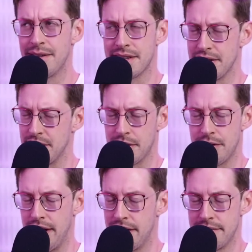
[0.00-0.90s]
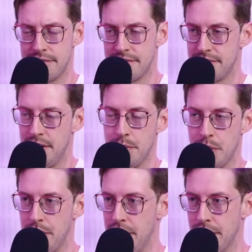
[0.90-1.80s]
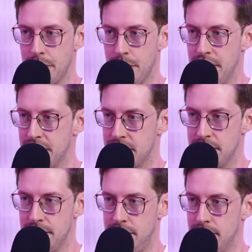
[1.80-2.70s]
And I was also a great employee otherwise.